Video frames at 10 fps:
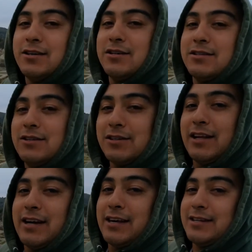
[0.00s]
does look
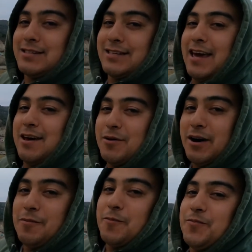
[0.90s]
like it's came
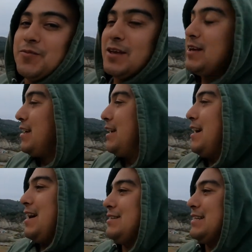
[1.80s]
up.
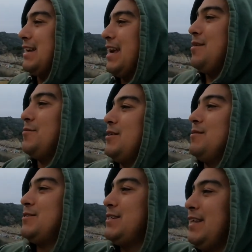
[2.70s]
It hasn't came
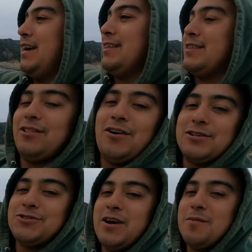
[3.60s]
up to like the
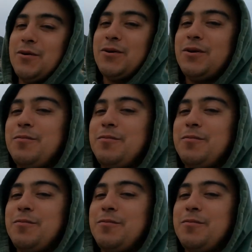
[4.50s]
launch ramp at